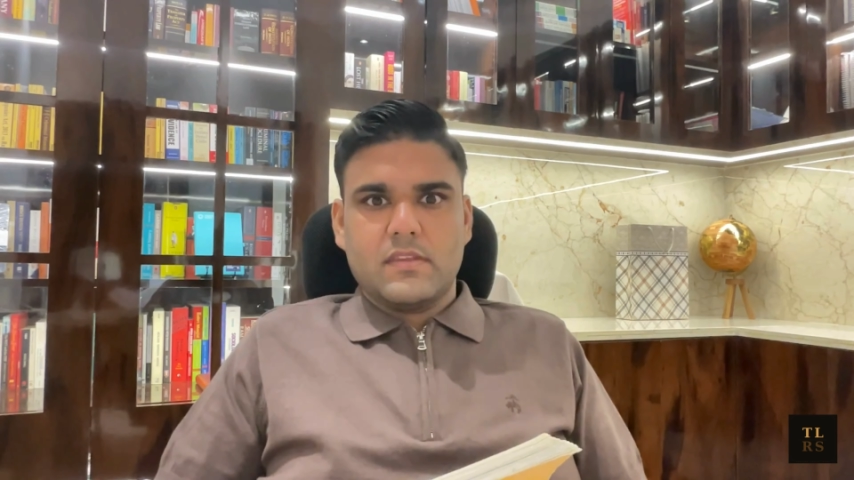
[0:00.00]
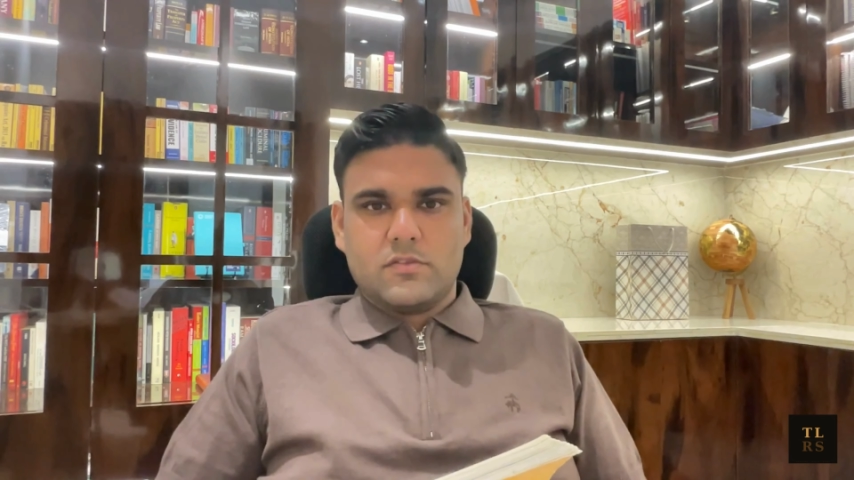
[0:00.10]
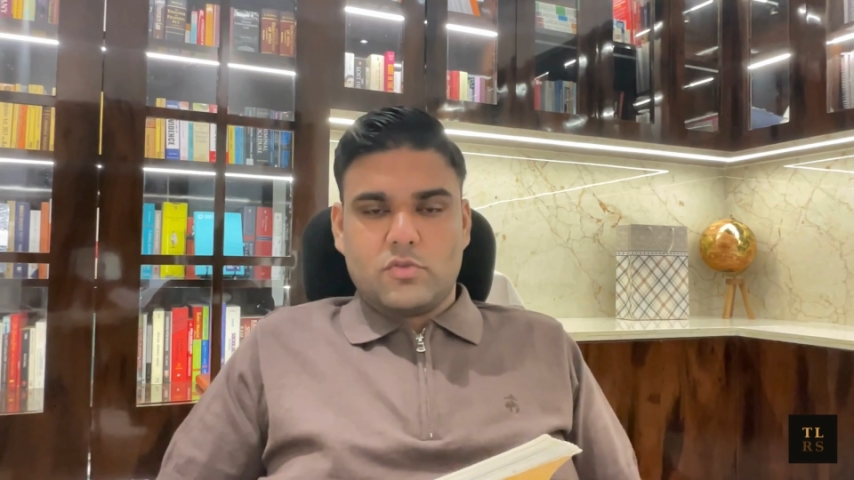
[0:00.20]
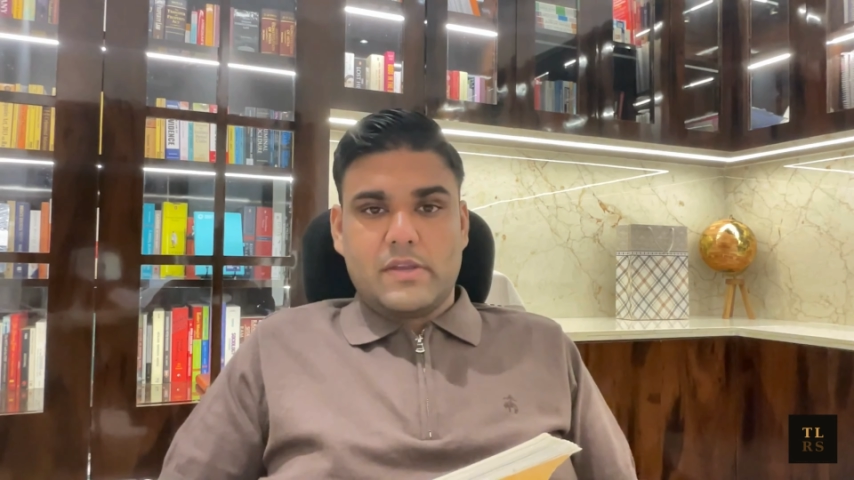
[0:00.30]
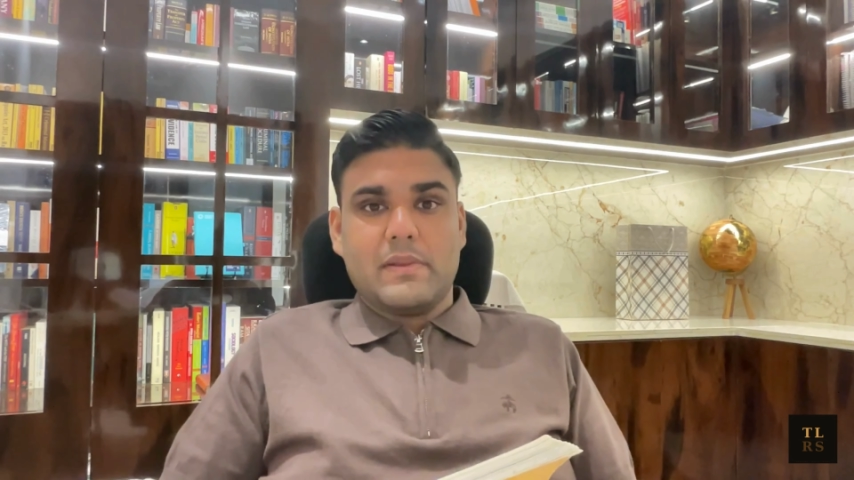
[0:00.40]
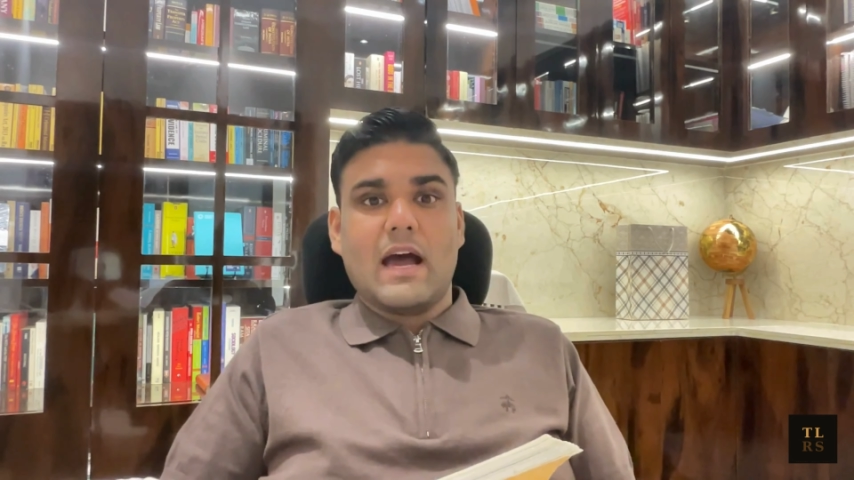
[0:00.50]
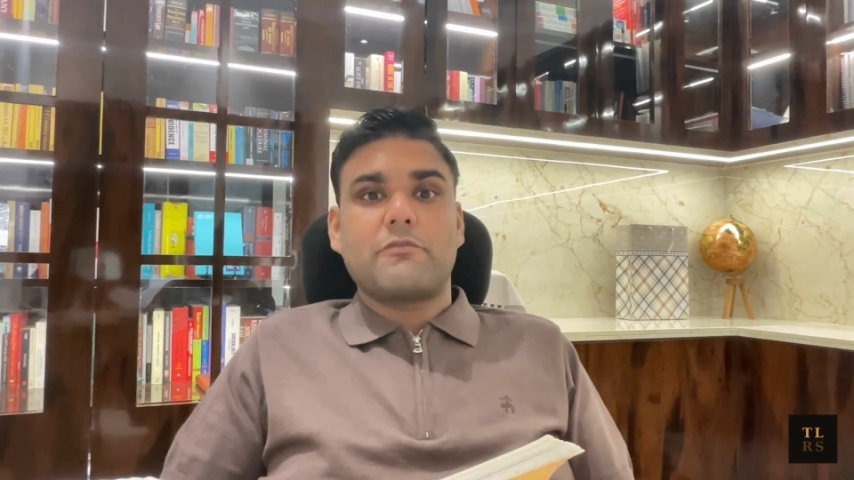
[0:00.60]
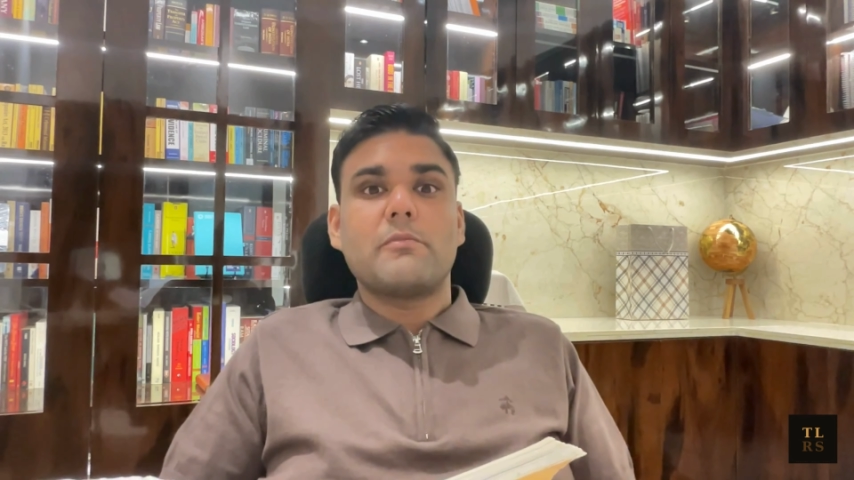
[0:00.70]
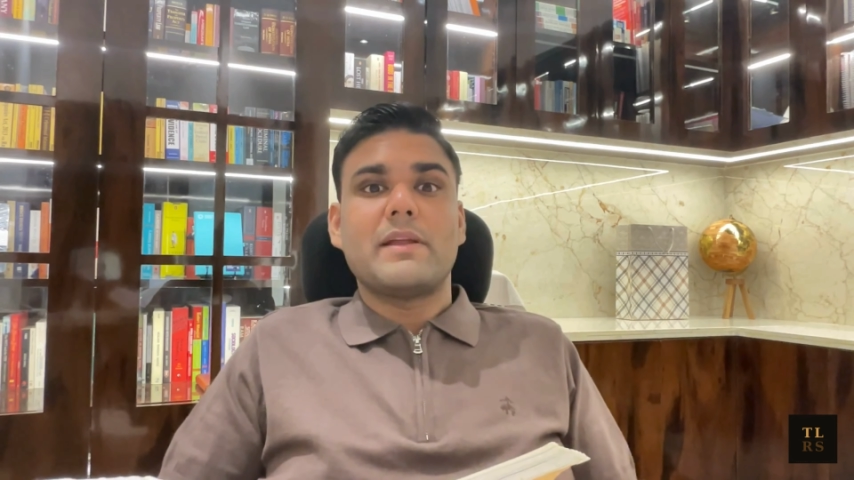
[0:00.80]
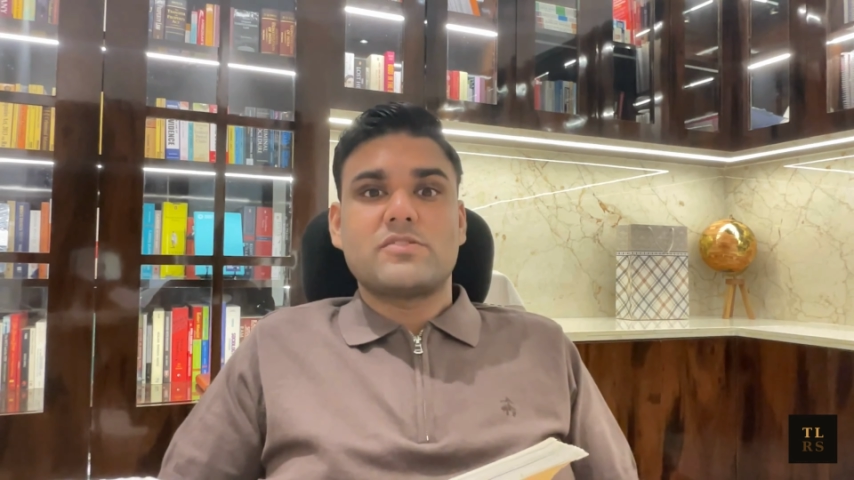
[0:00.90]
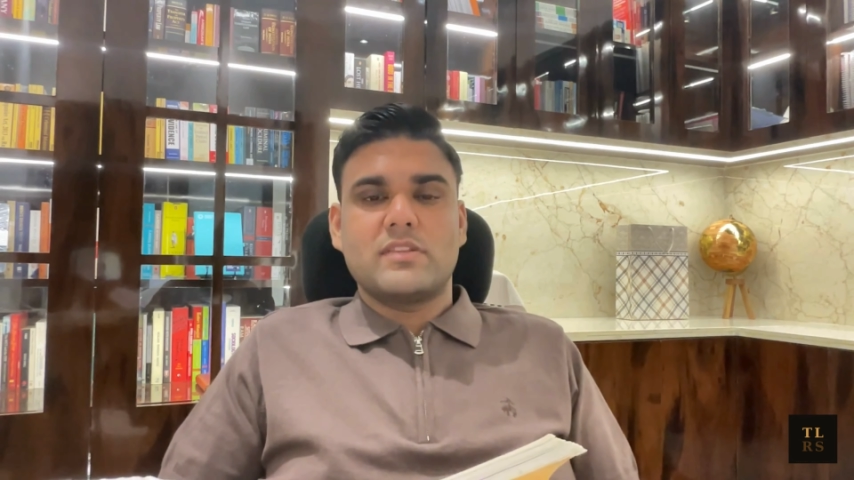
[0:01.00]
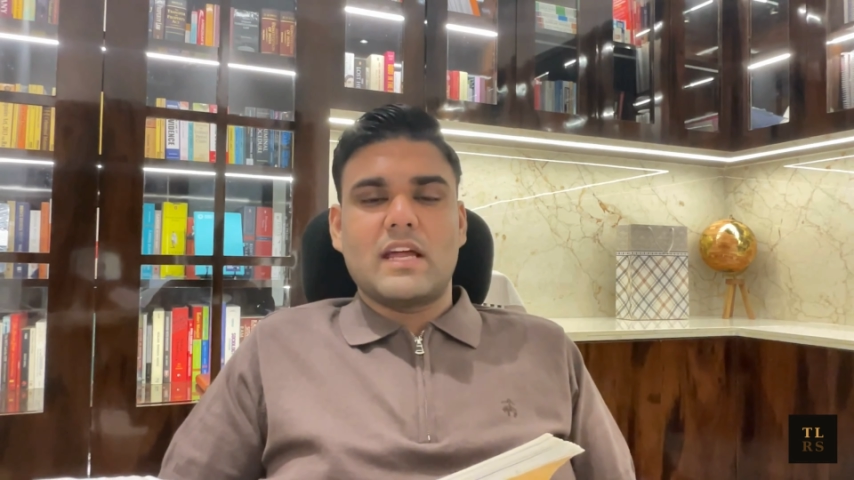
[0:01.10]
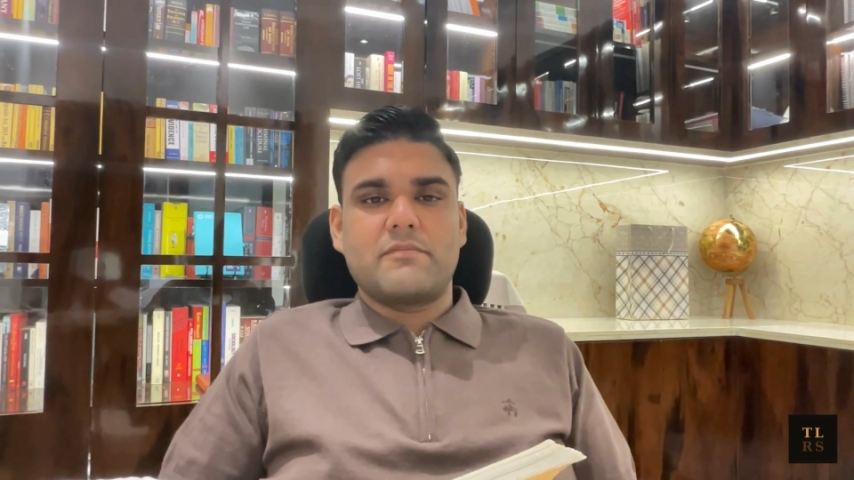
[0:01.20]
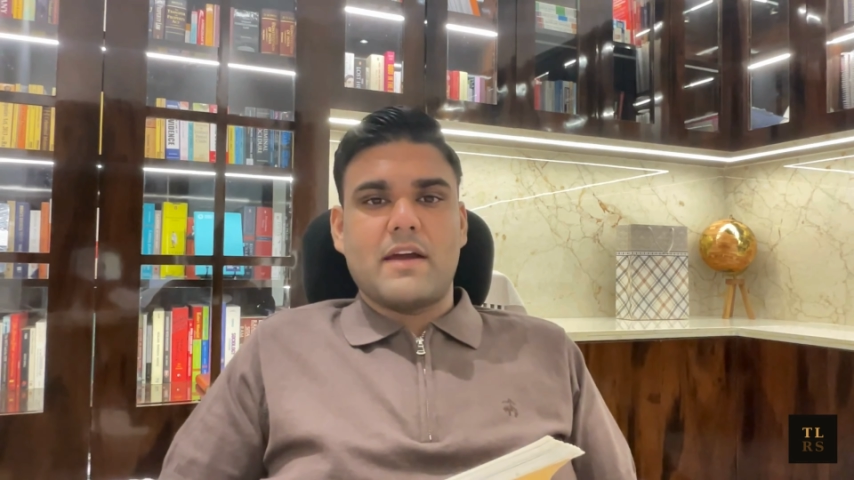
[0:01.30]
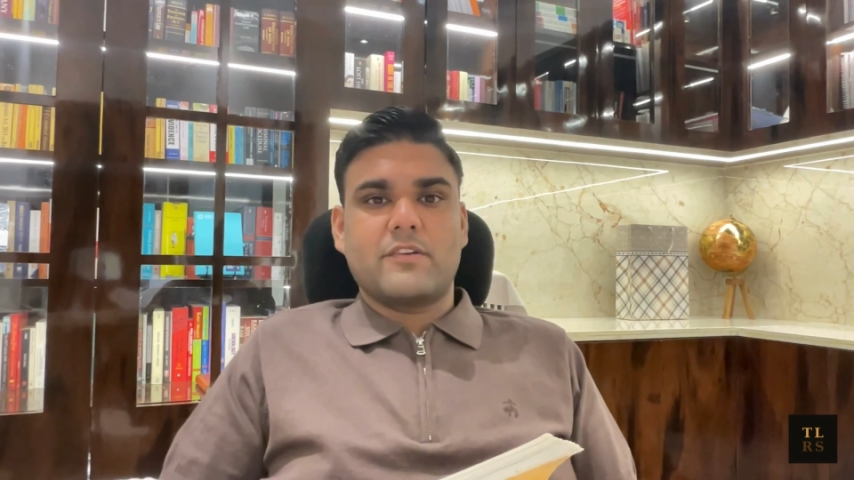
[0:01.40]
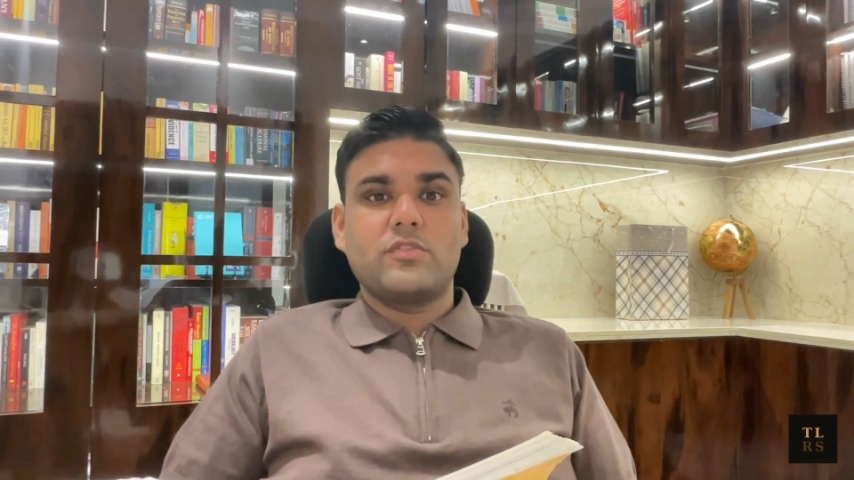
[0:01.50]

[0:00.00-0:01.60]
So he will have to mention that fact.